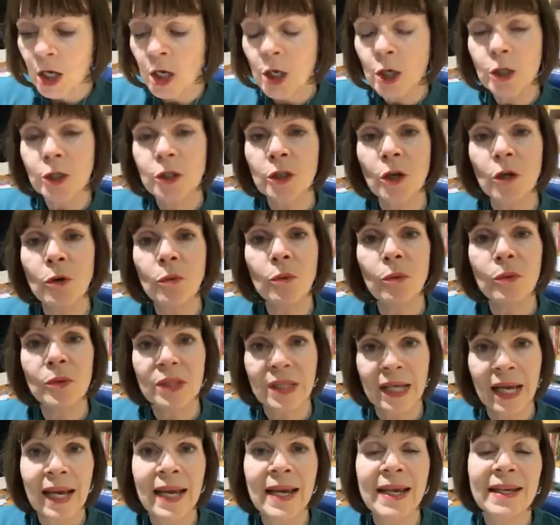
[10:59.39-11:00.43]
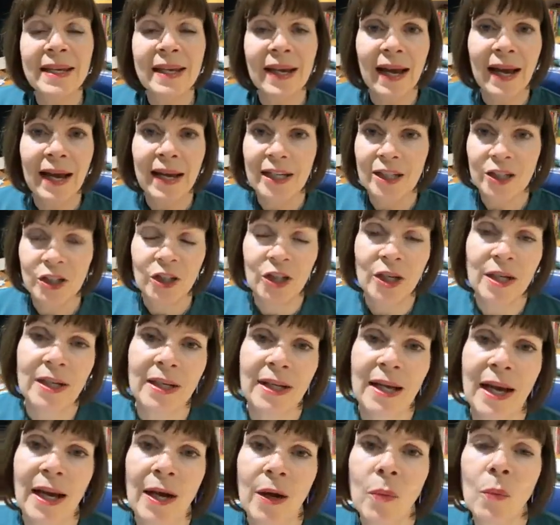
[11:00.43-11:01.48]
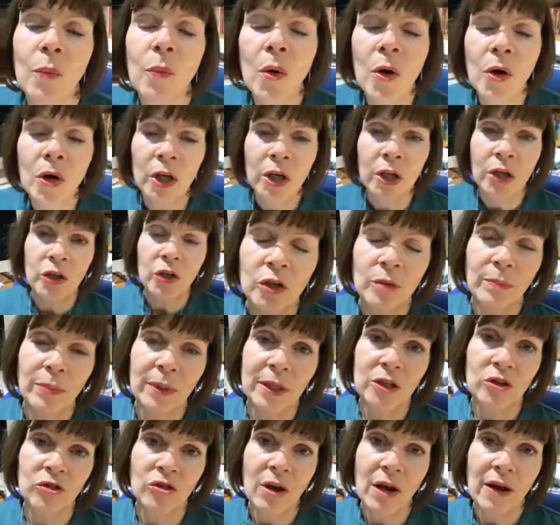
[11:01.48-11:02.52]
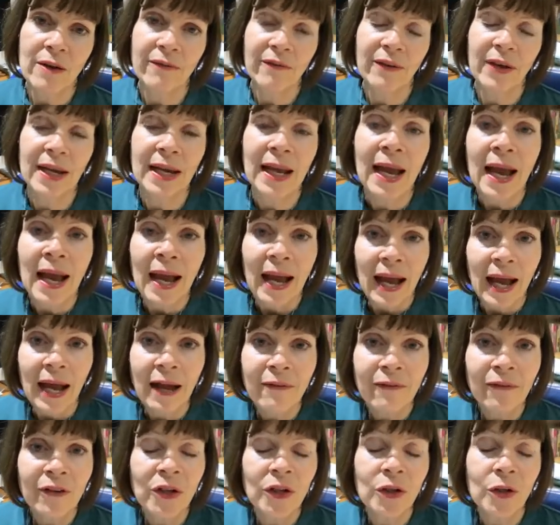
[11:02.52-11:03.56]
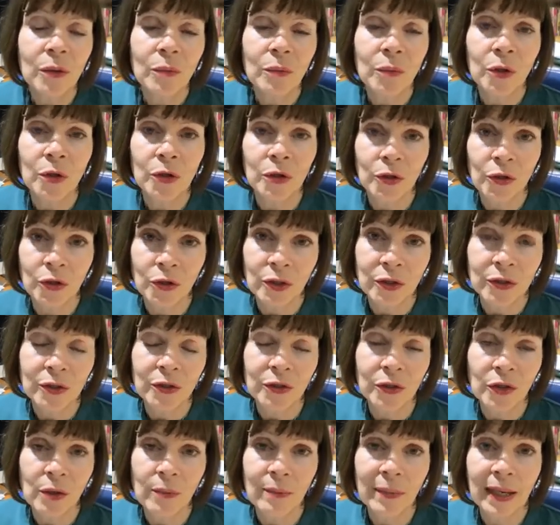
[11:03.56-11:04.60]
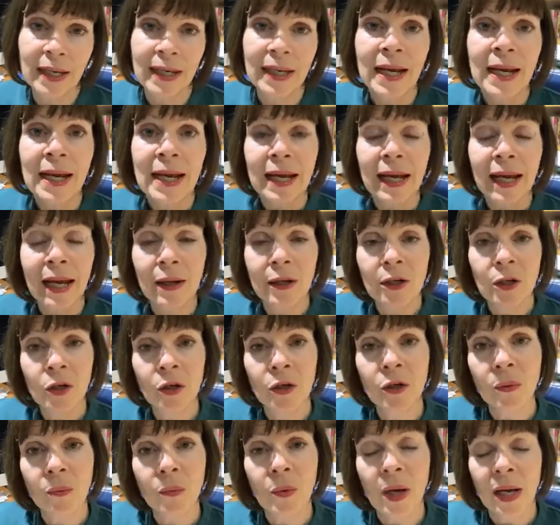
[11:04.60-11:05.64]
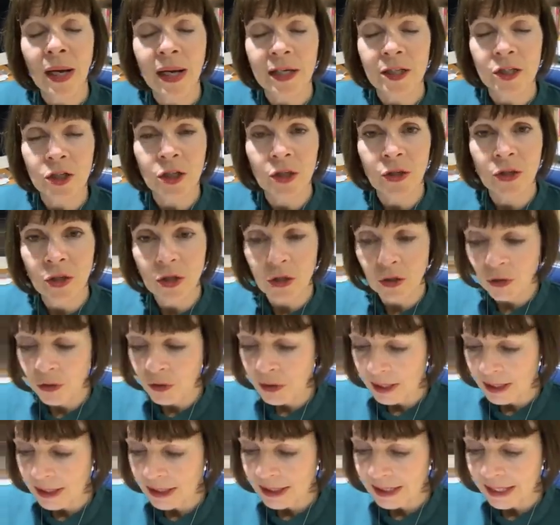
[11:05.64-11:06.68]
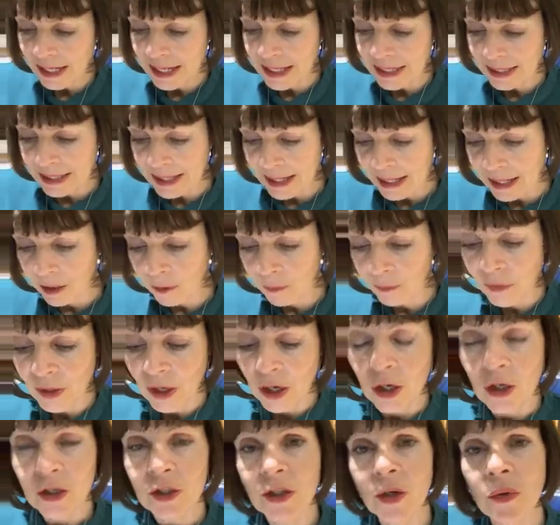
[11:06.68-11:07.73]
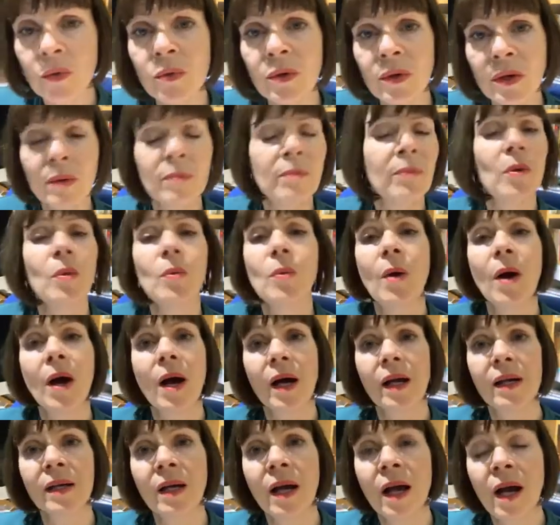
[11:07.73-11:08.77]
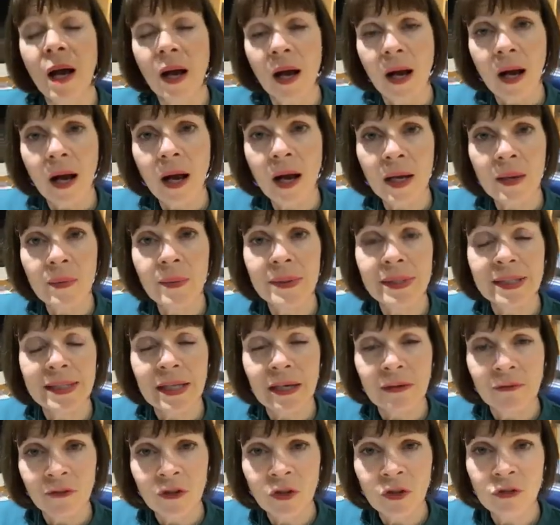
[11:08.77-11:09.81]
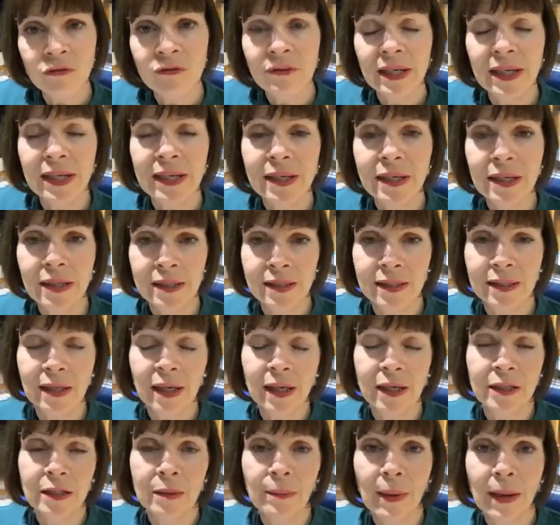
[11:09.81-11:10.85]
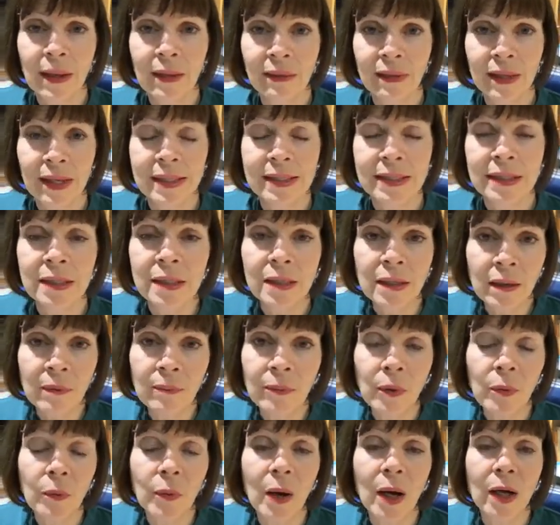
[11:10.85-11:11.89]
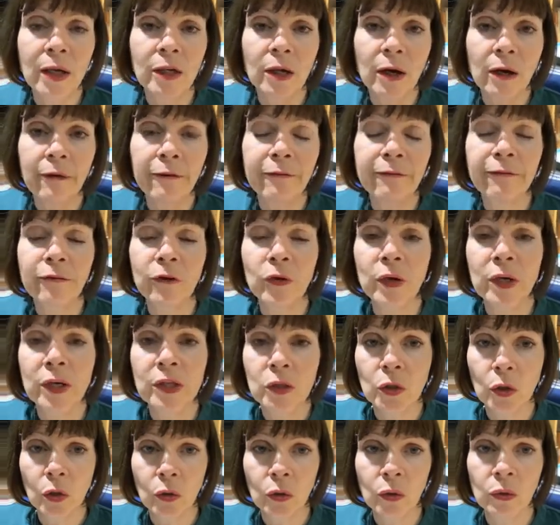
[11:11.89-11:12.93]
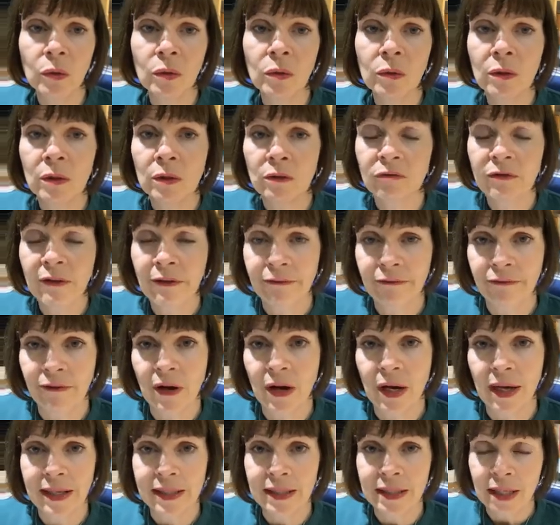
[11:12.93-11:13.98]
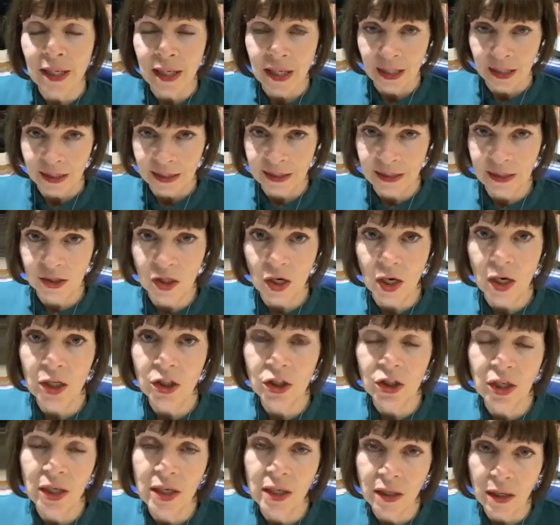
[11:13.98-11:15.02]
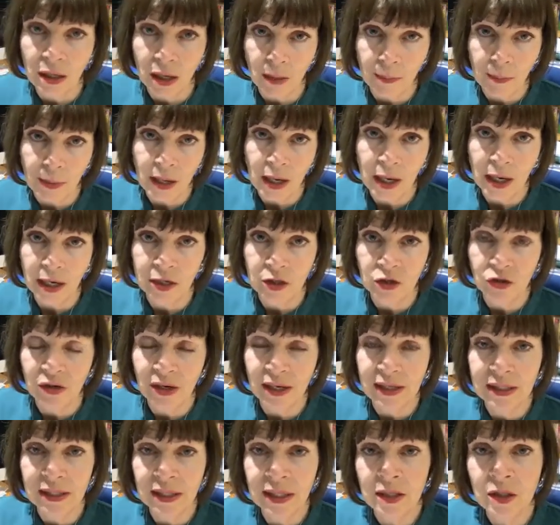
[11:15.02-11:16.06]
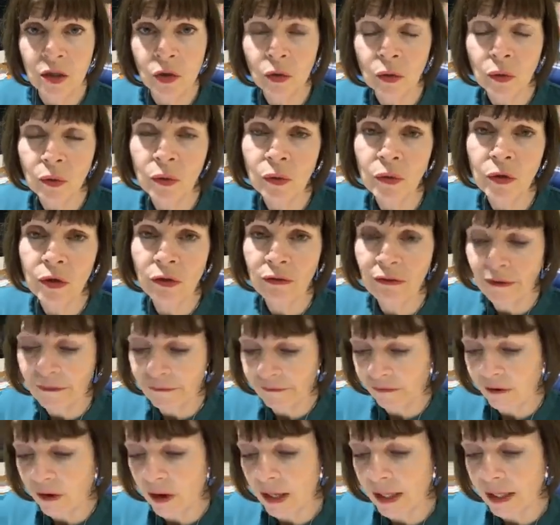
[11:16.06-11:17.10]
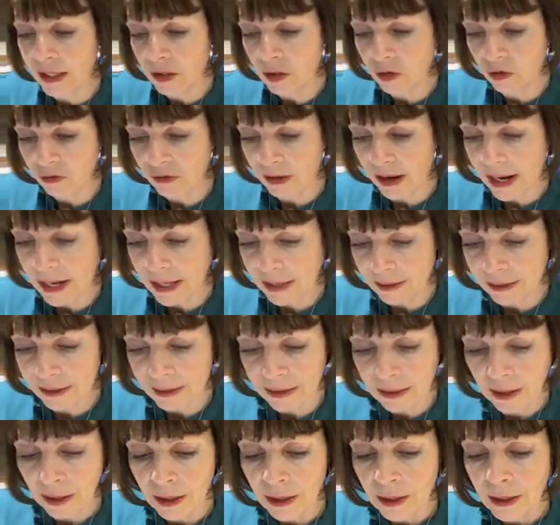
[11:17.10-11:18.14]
So take action now. What can be driving? Have a look at what you're consuming and look at what action that you can take now. So number one, I would say if you're really concerned about this, number one, avoid all refined starchy carbohydrates. These are all your refined grains.